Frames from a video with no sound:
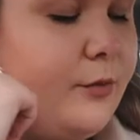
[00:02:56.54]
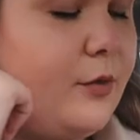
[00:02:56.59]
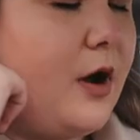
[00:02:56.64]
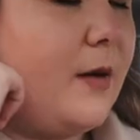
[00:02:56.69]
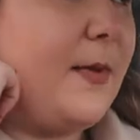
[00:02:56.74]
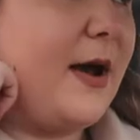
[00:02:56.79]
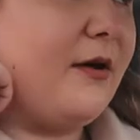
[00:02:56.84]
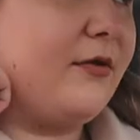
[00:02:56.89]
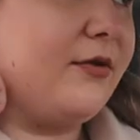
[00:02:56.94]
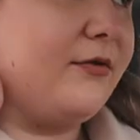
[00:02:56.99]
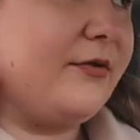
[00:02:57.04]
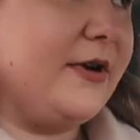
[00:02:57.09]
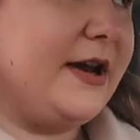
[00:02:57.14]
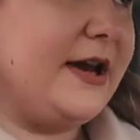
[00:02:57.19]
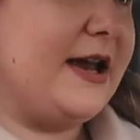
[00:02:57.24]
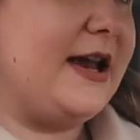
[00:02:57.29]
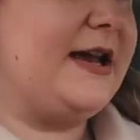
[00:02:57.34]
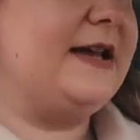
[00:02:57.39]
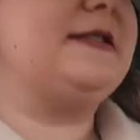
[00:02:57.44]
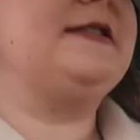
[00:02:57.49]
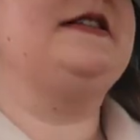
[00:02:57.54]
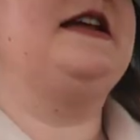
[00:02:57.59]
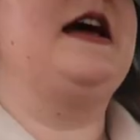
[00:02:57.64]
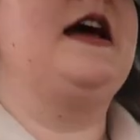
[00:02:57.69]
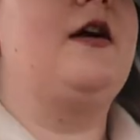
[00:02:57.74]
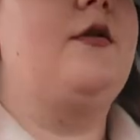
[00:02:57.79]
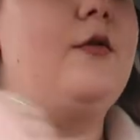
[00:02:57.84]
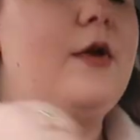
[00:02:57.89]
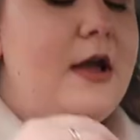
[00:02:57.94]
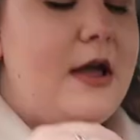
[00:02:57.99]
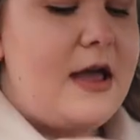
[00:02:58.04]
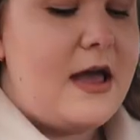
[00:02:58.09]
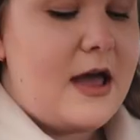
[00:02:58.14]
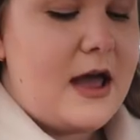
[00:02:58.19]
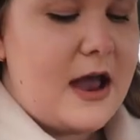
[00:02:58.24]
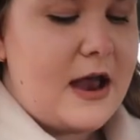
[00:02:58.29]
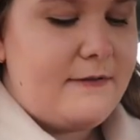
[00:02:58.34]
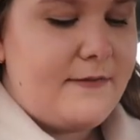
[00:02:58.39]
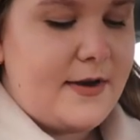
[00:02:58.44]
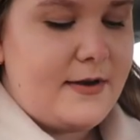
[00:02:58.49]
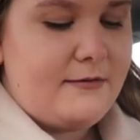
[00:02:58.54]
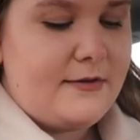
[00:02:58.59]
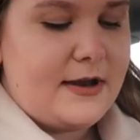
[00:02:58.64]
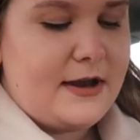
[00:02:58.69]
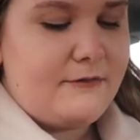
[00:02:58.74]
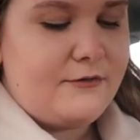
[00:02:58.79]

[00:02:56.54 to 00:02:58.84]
what, about 3 years now, I've only